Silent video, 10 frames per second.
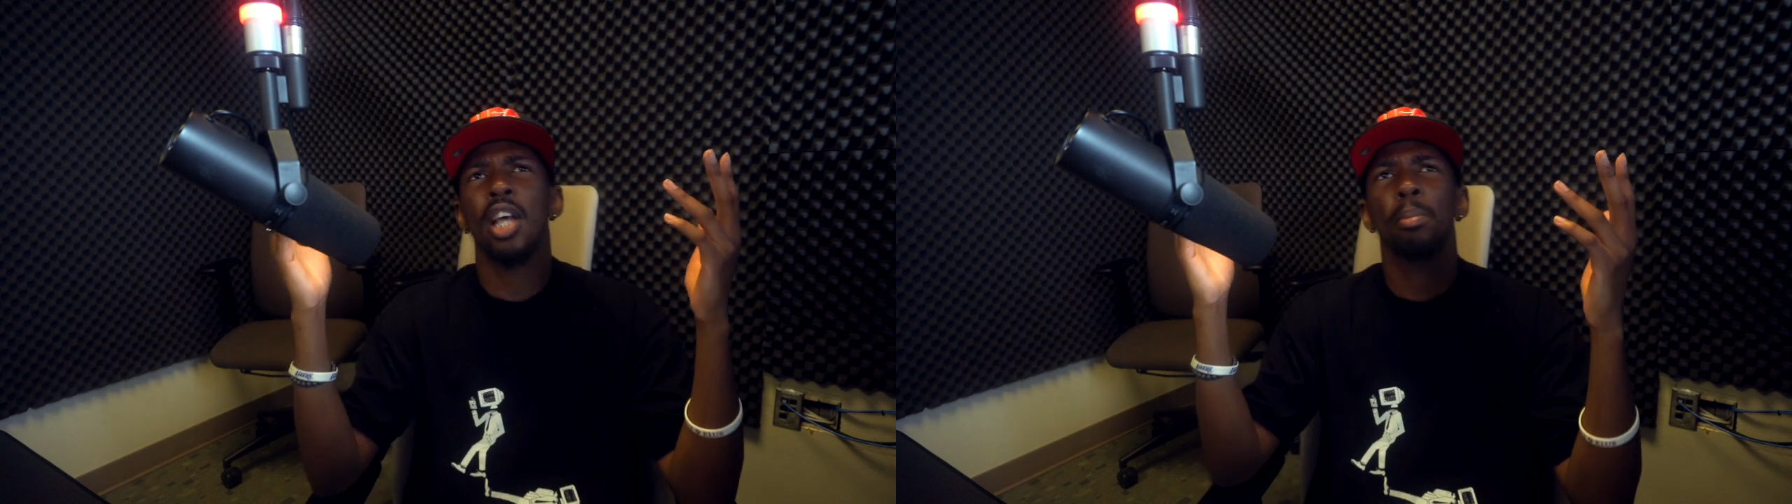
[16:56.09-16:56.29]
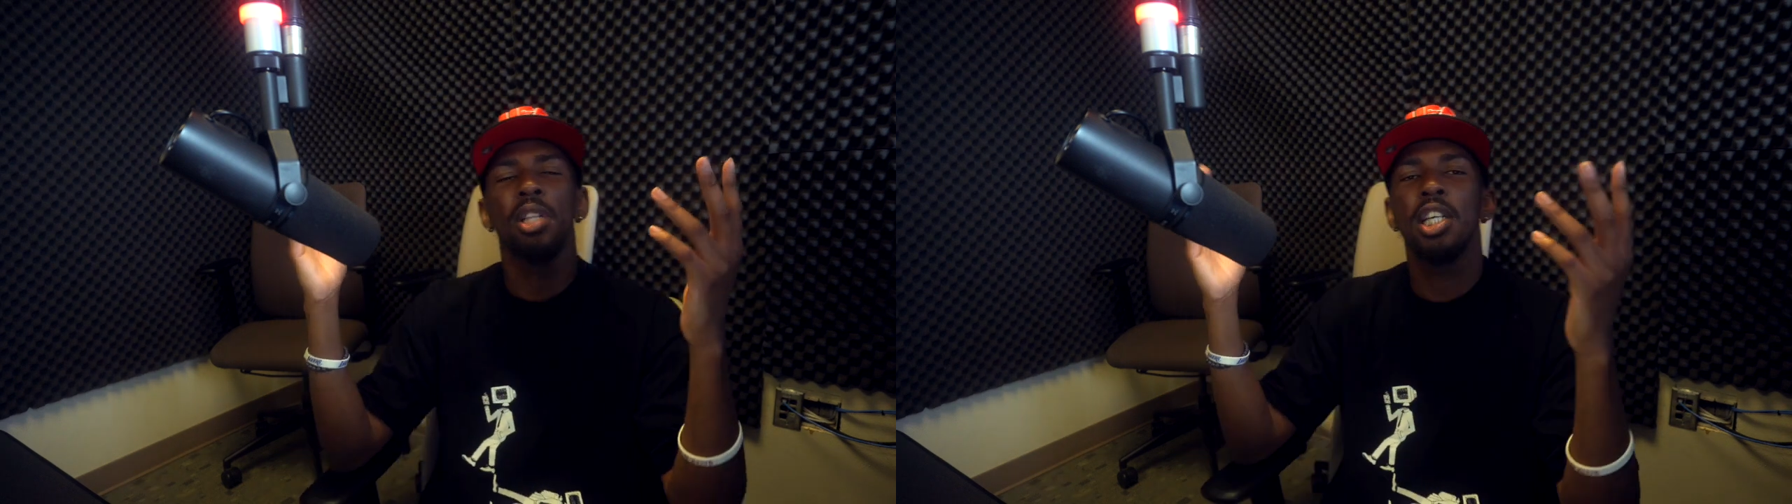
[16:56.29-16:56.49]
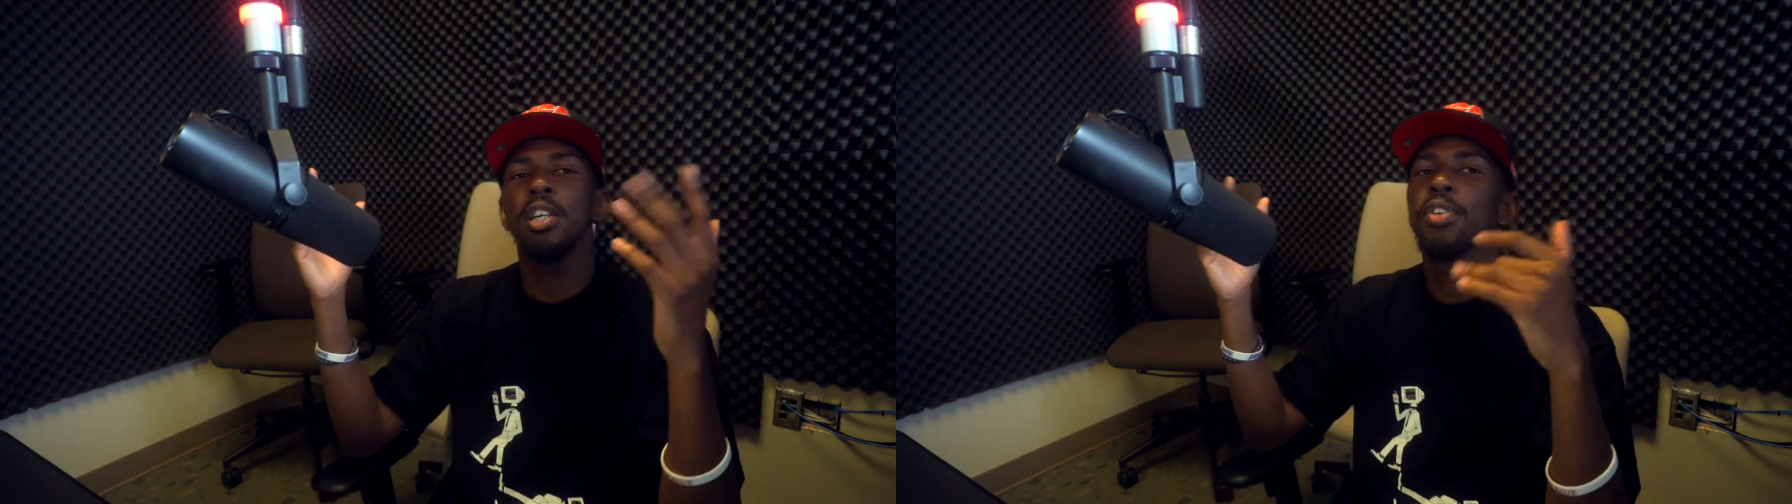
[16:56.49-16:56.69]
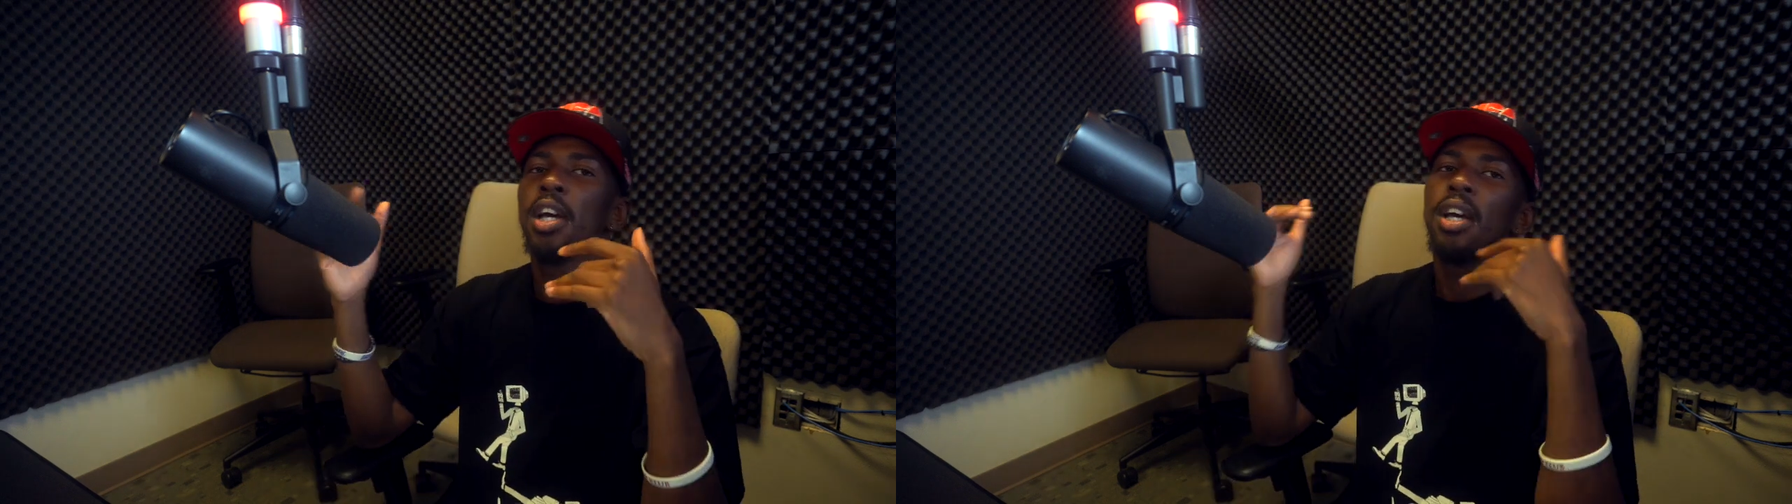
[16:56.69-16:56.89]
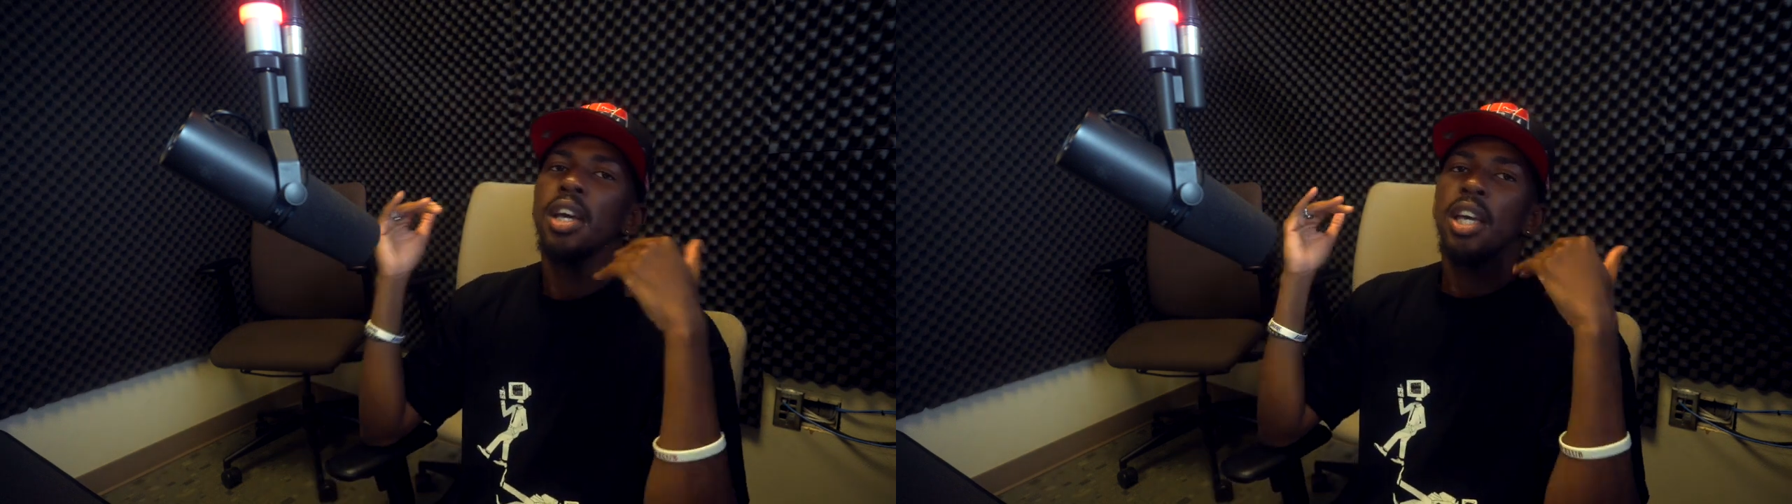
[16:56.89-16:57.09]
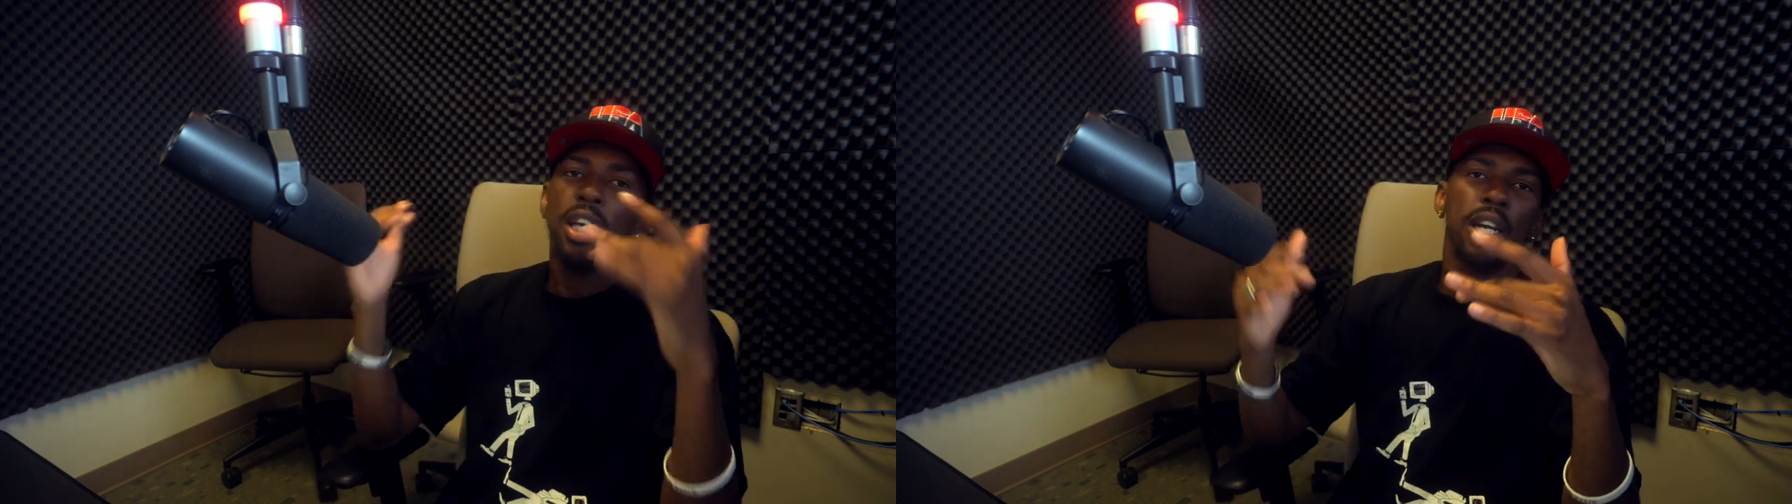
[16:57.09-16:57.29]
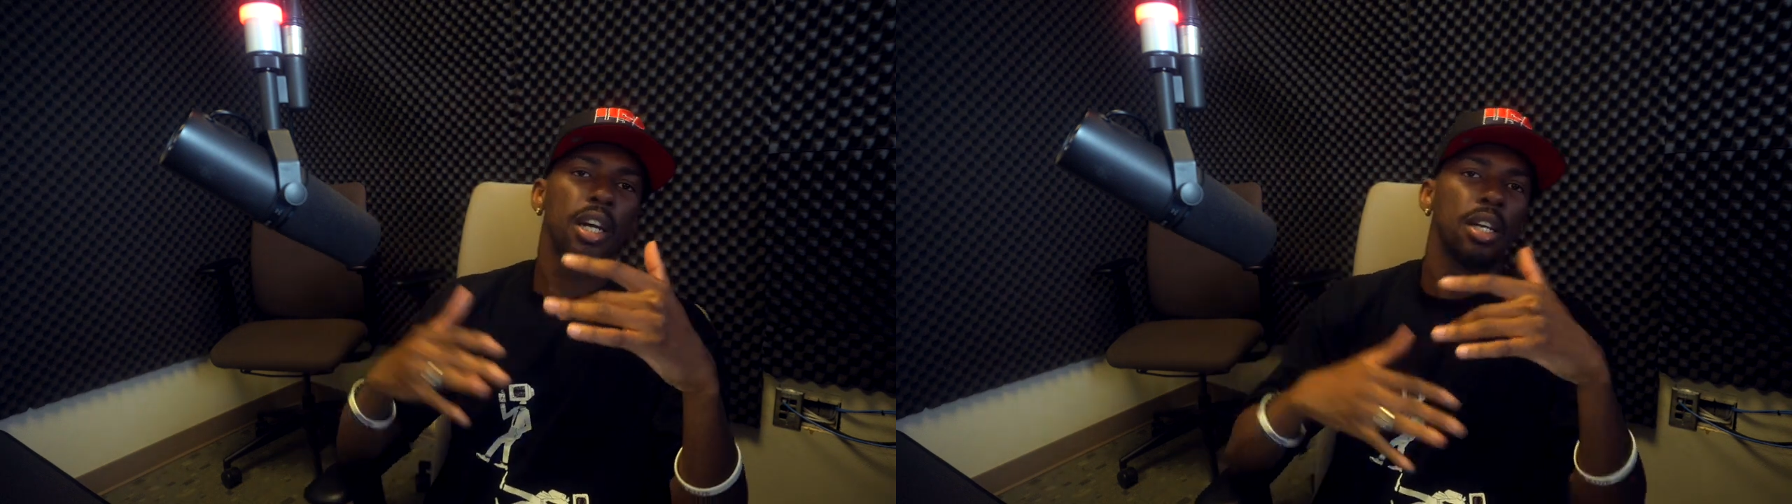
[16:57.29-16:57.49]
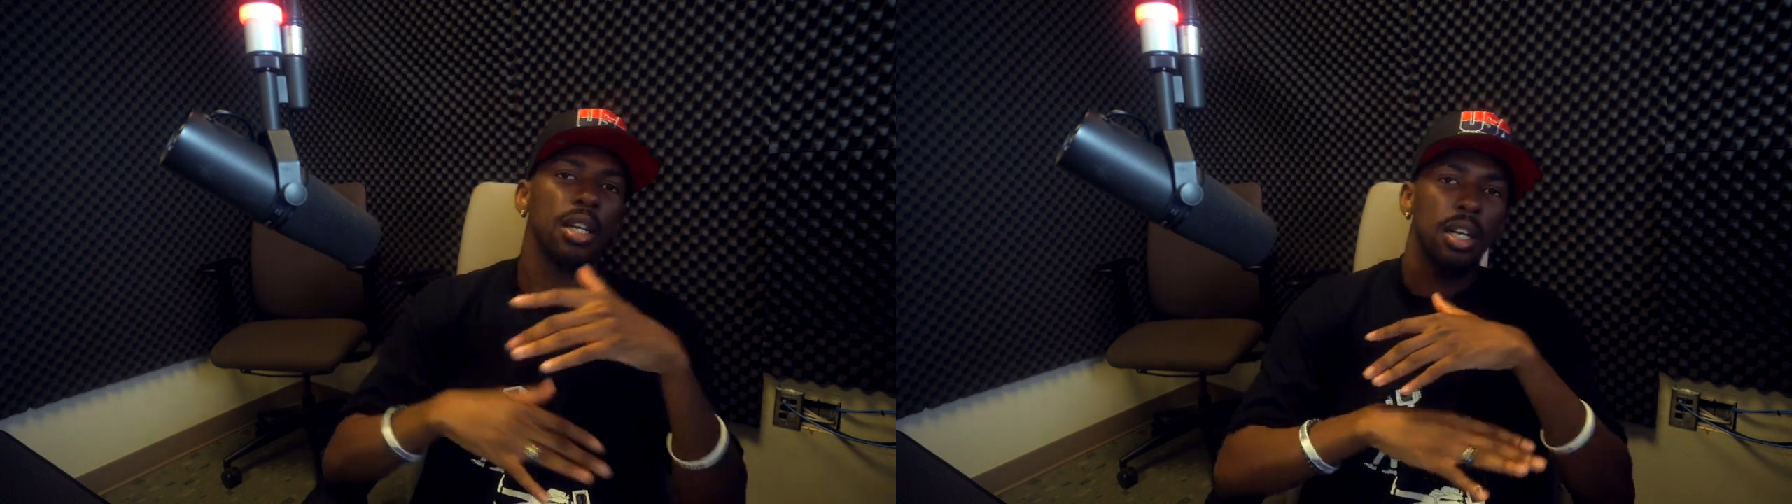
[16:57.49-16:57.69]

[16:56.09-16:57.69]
I believe, here.